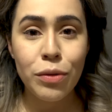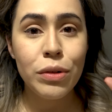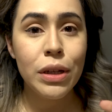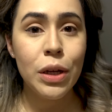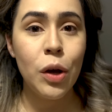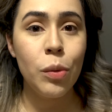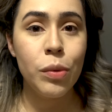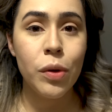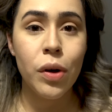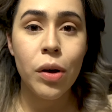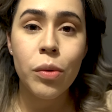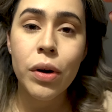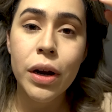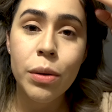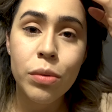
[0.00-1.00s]
really hope you all
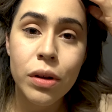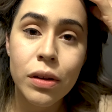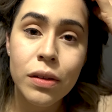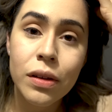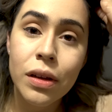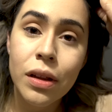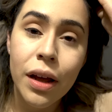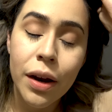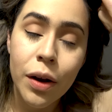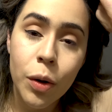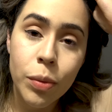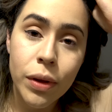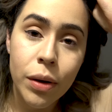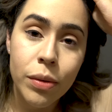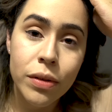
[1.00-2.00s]
were able to see that. I
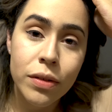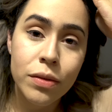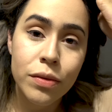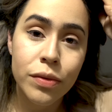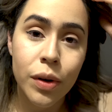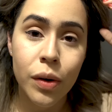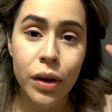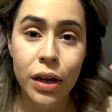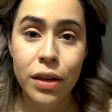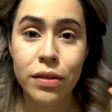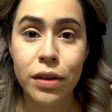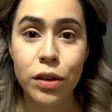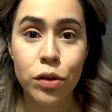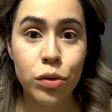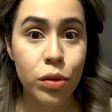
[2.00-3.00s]
hope that was in focus.
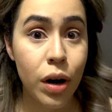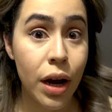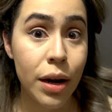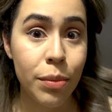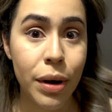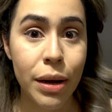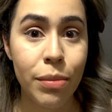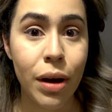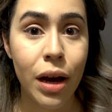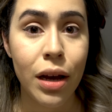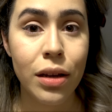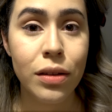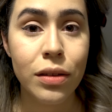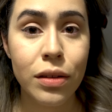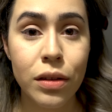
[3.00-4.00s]
I tried my
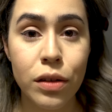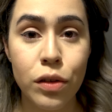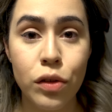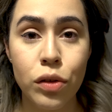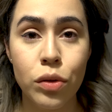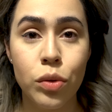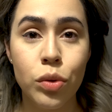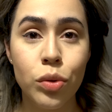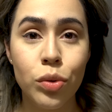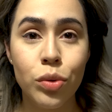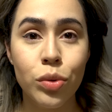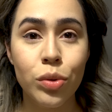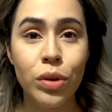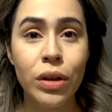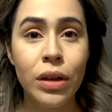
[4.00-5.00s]
best
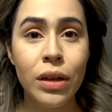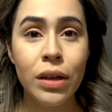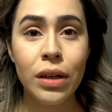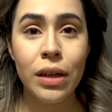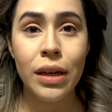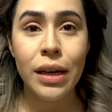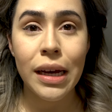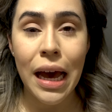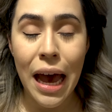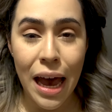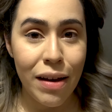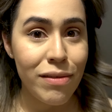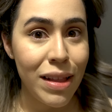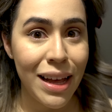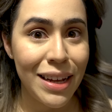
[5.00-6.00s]
to
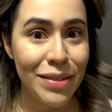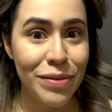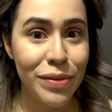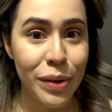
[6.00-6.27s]
have that in